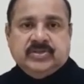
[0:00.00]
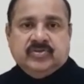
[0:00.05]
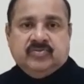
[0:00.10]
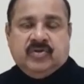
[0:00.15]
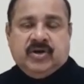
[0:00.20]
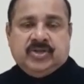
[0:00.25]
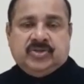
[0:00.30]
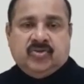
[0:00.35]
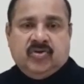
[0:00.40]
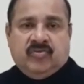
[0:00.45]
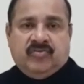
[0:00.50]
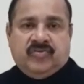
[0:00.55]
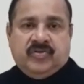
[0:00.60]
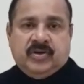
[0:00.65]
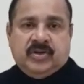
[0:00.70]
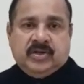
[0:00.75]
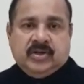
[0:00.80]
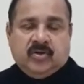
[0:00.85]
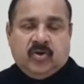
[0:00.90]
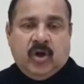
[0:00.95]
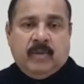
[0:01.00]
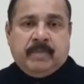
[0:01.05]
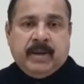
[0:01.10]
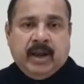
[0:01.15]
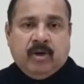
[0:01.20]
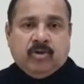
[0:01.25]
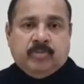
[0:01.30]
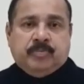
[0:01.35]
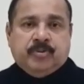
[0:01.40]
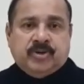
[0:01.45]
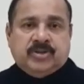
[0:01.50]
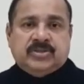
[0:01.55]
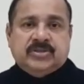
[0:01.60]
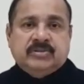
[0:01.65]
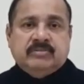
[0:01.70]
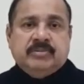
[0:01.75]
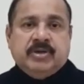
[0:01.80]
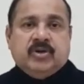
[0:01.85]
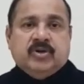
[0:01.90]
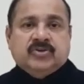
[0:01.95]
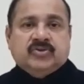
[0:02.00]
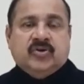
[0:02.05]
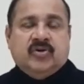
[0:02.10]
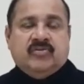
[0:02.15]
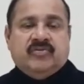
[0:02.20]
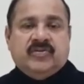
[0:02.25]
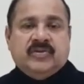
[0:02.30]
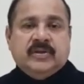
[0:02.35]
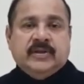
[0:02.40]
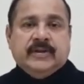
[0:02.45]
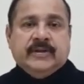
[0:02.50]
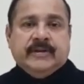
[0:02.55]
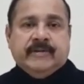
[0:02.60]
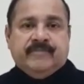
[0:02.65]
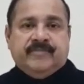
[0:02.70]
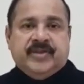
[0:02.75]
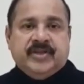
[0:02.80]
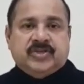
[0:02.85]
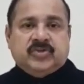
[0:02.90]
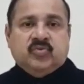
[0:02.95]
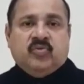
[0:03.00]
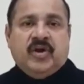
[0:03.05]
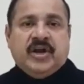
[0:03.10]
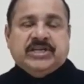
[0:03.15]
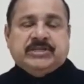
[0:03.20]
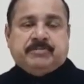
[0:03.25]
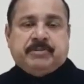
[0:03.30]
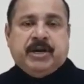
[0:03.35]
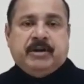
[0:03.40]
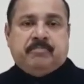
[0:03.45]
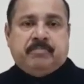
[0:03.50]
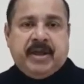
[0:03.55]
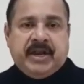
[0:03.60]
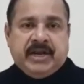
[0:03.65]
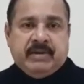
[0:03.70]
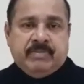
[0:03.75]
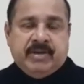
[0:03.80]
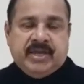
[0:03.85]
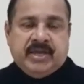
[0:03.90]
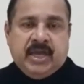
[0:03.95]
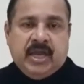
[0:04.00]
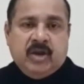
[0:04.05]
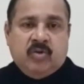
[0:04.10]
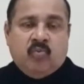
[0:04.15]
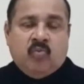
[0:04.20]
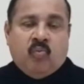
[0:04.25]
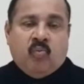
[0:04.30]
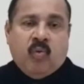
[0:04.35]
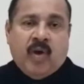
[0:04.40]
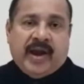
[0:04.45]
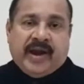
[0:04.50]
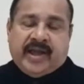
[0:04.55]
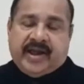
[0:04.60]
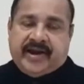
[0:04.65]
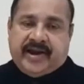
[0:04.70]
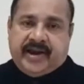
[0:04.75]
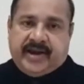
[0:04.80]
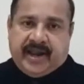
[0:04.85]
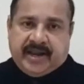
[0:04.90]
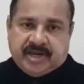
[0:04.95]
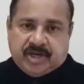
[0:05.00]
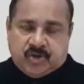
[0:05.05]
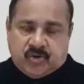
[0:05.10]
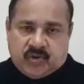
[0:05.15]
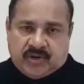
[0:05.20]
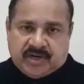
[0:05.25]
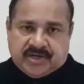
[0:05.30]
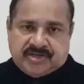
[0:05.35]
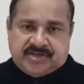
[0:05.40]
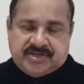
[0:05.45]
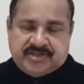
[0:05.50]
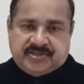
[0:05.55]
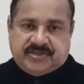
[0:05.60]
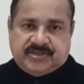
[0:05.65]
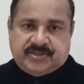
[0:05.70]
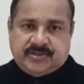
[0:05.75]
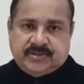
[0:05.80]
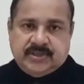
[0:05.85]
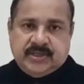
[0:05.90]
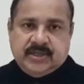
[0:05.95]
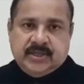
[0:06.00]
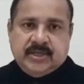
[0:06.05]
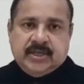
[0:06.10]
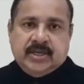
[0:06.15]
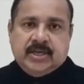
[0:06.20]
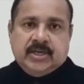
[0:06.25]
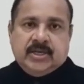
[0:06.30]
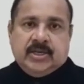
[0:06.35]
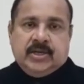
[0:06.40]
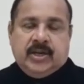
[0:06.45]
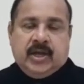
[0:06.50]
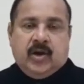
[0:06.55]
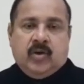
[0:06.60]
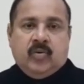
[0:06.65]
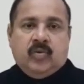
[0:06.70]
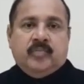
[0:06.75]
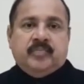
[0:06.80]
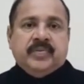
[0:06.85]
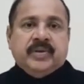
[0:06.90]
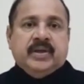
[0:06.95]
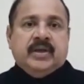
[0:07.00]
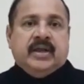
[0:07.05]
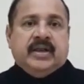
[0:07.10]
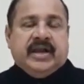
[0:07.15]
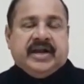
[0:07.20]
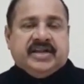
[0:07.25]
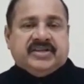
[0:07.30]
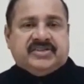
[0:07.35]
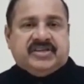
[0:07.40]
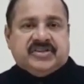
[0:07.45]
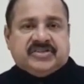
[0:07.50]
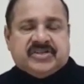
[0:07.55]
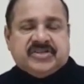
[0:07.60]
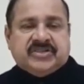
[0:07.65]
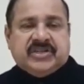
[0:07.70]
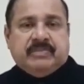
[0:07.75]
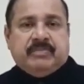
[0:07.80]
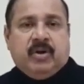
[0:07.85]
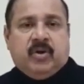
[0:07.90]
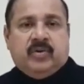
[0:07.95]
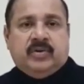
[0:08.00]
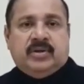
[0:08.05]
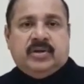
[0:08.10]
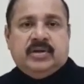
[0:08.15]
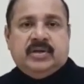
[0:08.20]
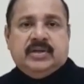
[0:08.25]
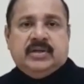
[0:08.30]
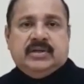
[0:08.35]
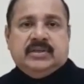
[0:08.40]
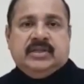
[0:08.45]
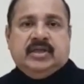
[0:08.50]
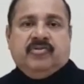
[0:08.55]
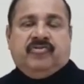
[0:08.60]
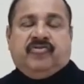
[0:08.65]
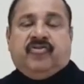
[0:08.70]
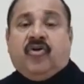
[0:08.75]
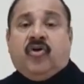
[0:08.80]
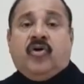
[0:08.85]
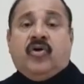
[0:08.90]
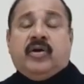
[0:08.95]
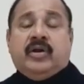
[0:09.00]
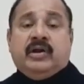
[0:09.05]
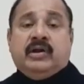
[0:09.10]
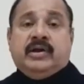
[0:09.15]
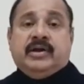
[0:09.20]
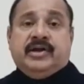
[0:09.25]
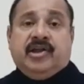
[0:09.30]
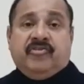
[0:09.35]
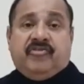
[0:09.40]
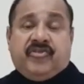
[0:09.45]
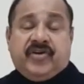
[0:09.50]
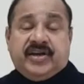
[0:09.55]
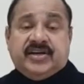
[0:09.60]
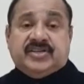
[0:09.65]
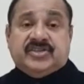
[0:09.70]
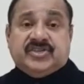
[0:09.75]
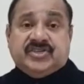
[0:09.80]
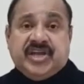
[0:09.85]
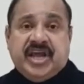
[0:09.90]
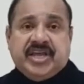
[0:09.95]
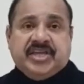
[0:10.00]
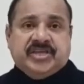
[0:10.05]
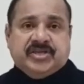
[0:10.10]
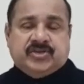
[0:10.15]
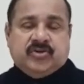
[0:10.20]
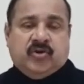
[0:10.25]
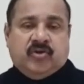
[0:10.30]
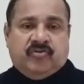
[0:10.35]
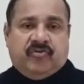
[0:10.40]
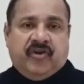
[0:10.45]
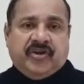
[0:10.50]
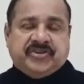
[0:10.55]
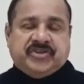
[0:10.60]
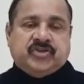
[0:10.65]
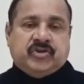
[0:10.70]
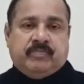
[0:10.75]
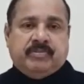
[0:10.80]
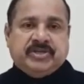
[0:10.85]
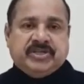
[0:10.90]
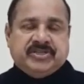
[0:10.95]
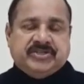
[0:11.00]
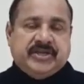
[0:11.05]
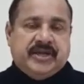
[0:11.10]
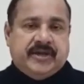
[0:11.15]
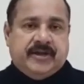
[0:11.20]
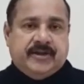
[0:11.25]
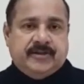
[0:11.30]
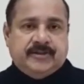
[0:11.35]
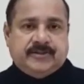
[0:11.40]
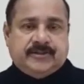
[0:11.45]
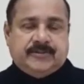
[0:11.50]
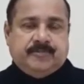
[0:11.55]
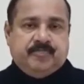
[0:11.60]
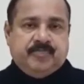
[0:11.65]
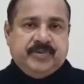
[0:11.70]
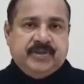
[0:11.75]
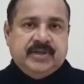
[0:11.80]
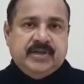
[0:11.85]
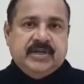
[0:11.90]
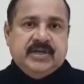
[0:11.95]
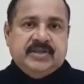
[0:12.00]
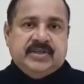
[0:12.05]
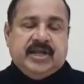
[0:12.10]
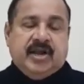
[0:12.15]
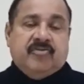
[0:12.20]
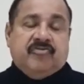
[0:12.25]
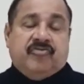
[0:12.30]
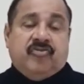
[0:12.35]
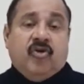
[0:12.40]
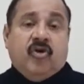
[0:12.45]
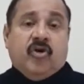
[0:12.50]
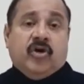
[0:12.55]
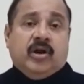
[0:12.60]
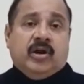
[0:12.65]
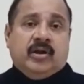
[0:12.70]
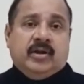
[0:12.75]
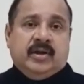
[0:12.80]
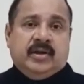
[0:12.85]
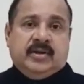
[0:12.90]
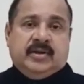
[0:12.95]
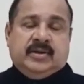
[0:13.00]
worth of global output because of this widespread pandemic in 192 countries. Now, let us discuss about the four different stages or phases of business cycles. There are four